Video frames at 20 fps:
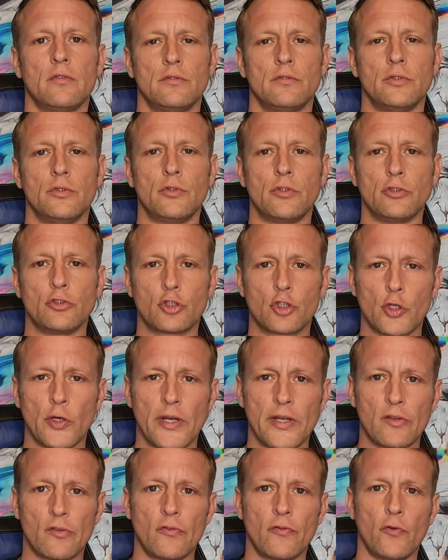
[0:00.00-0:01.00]
You can
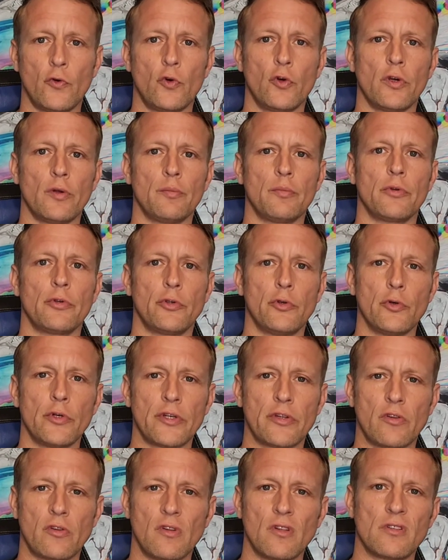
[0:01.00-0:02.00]
transform your
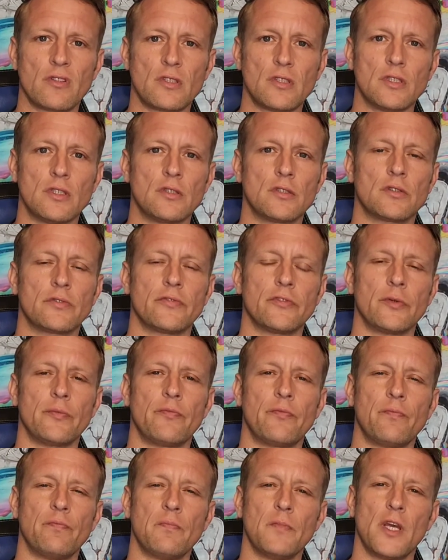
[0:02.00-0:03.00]
existence
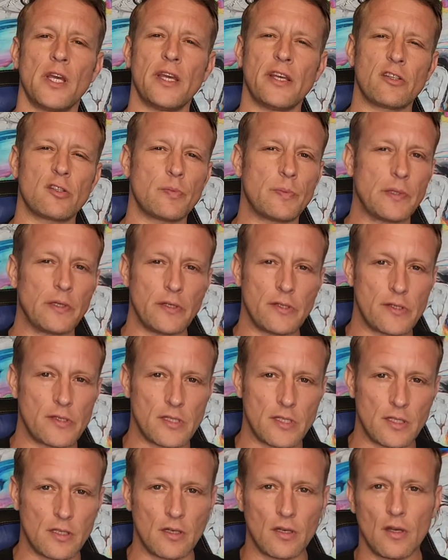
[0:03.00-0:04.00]
from
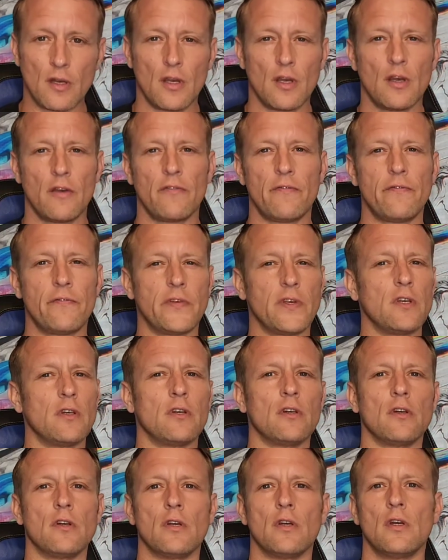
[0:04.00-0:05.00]
experiencing
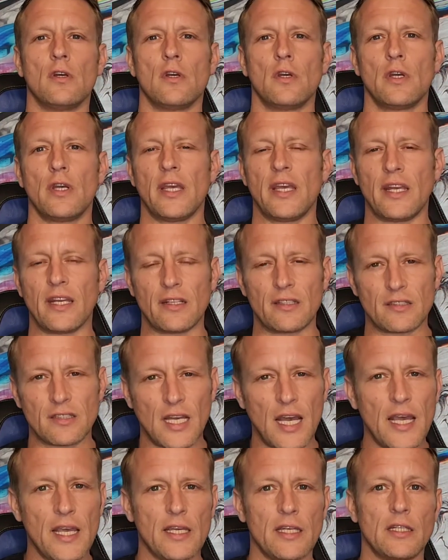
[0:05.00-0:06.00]
fear and
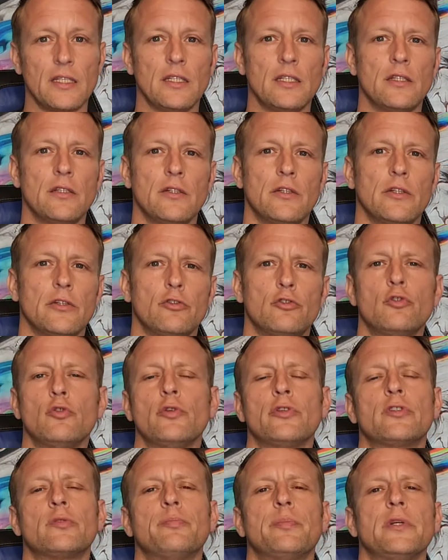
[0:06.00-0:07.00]
anxiety to
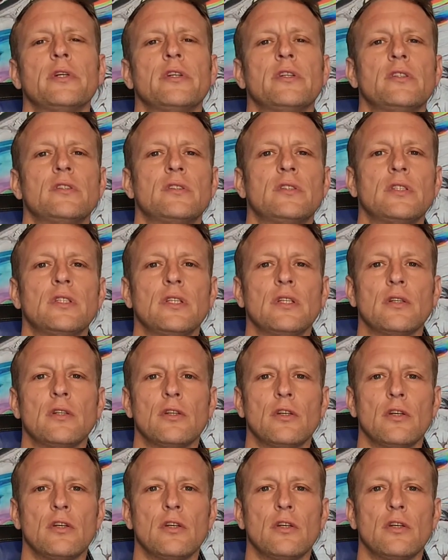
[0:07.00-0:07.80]
experiencing